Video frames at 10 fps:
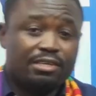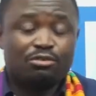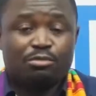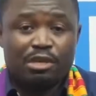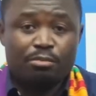
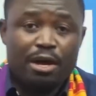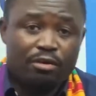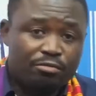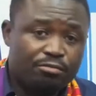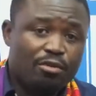to be a part
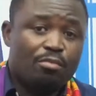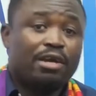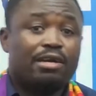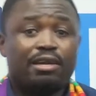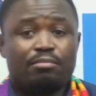of
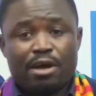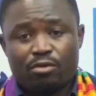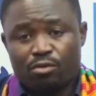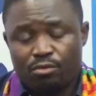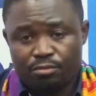Oman Ghana
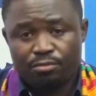Baako,